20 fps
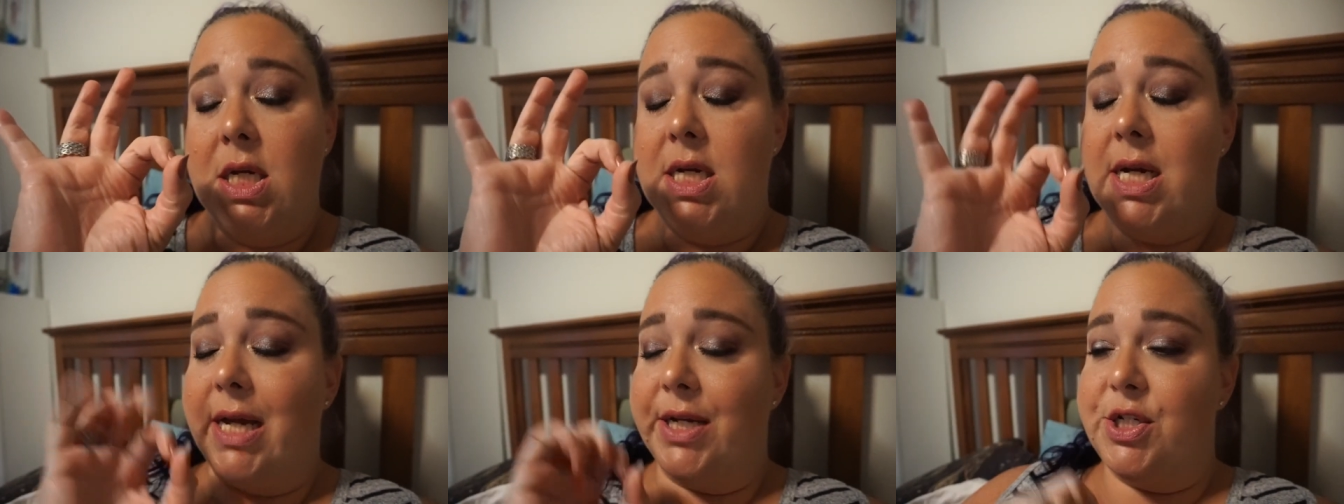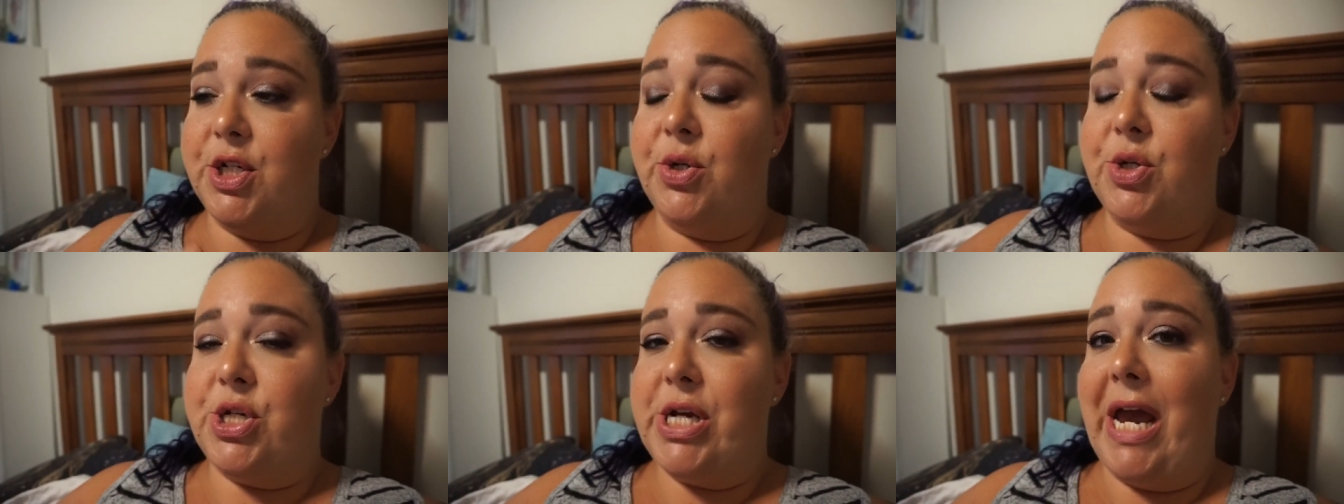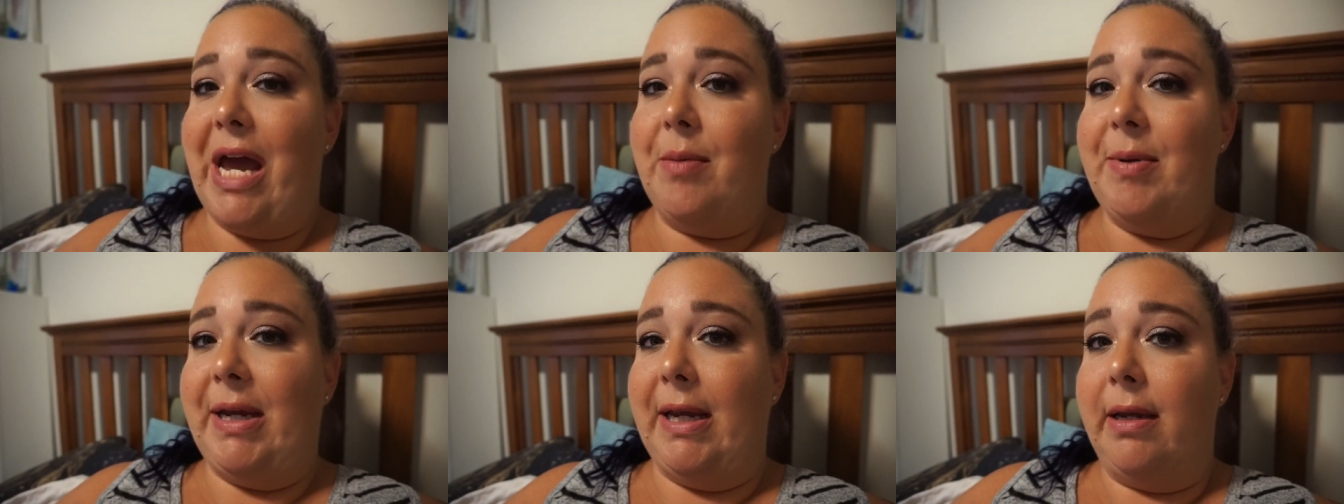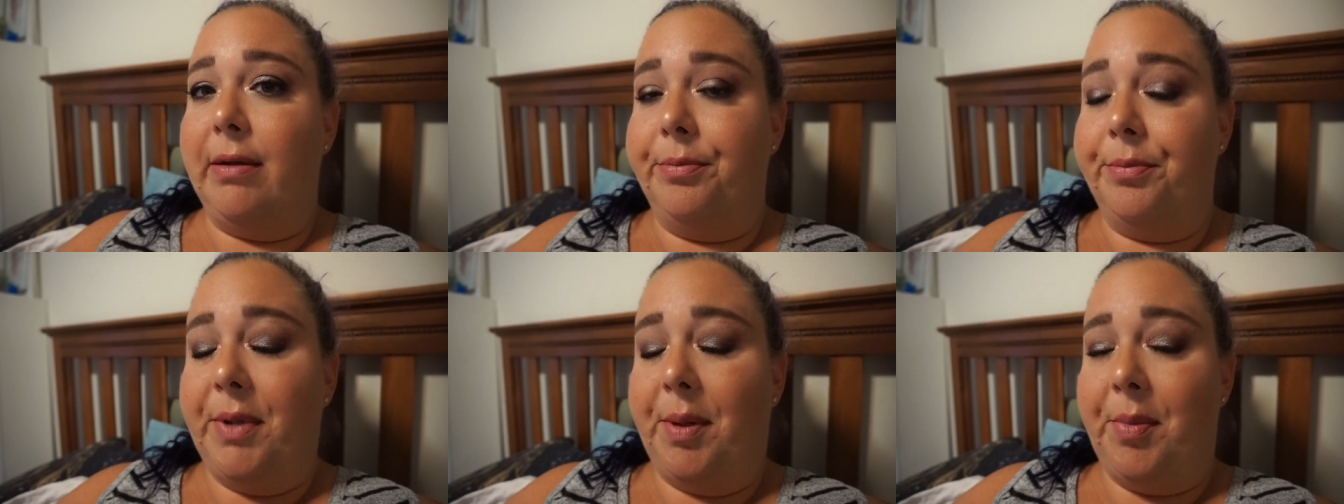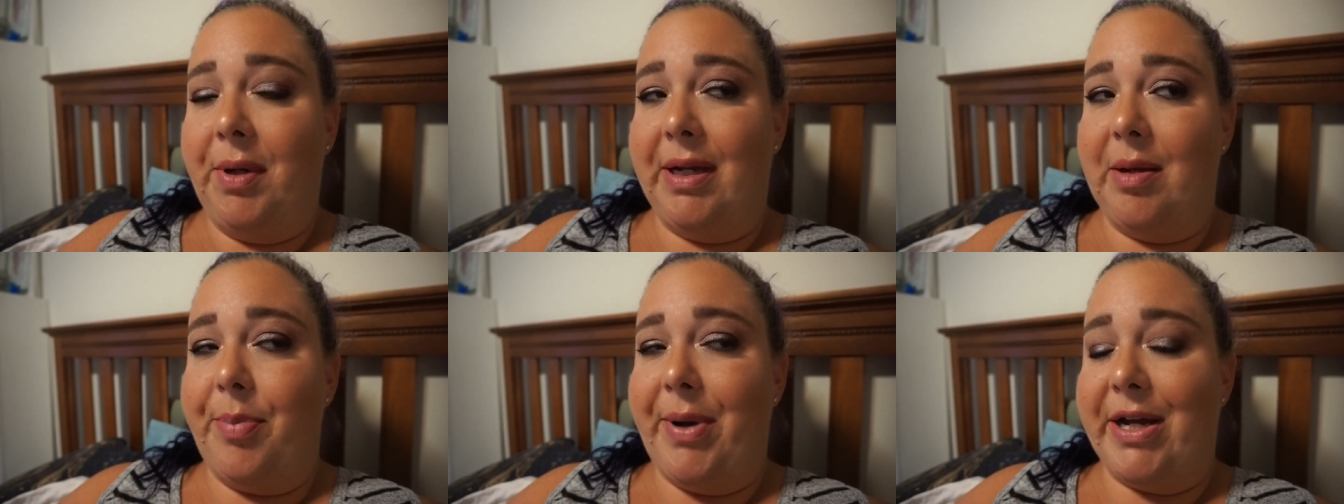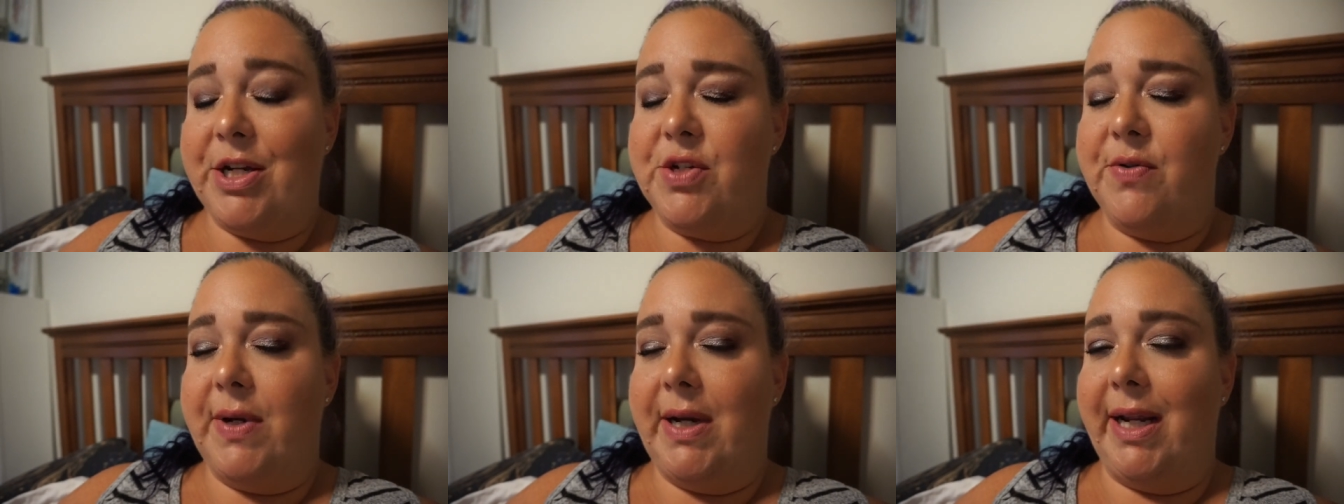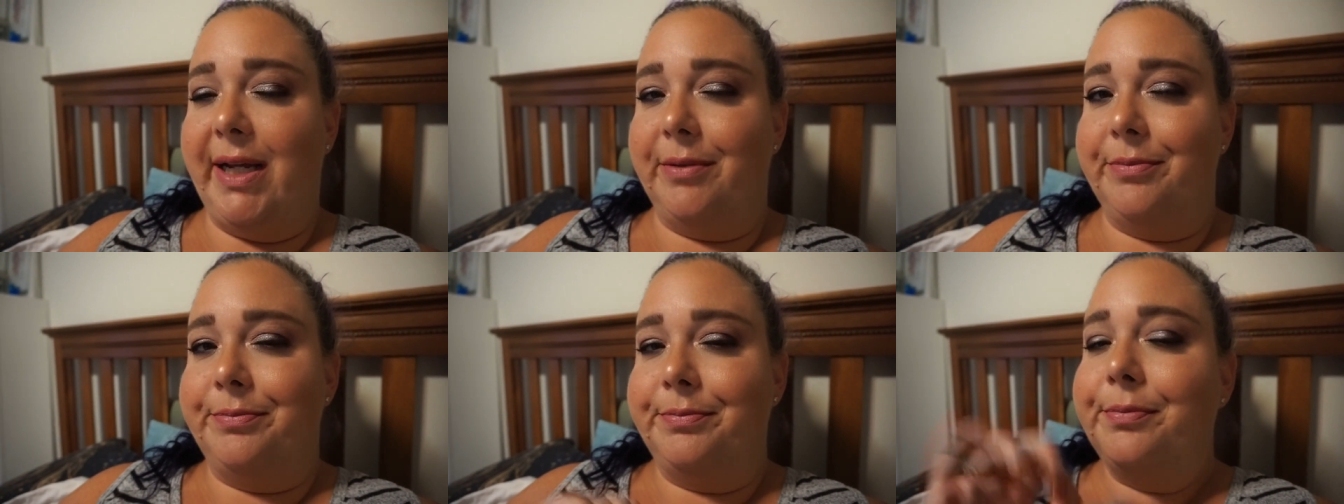not too shabby. I'm gonna get back to
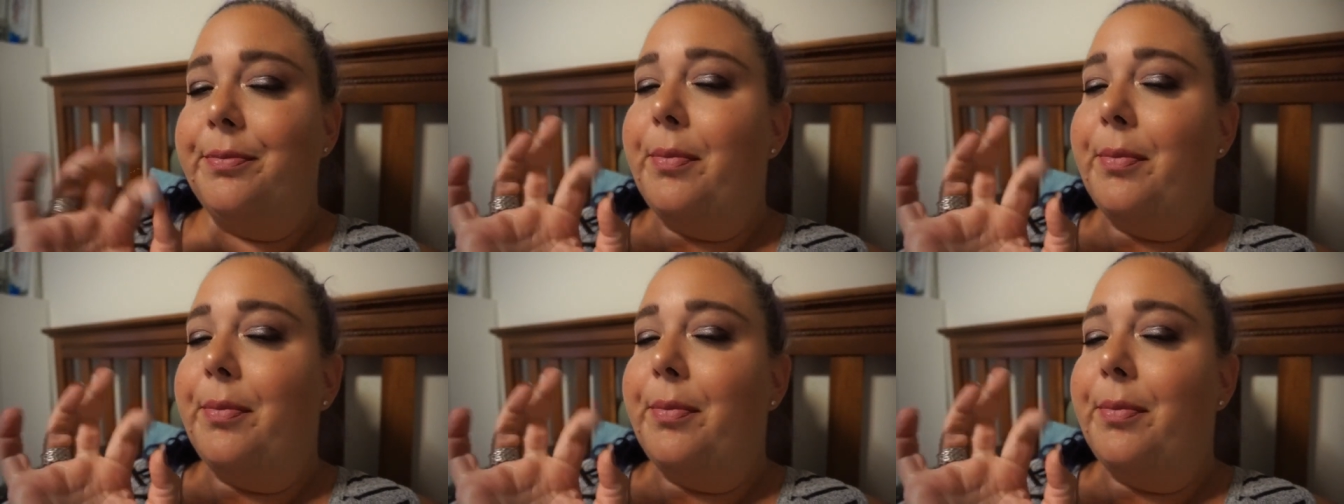reading.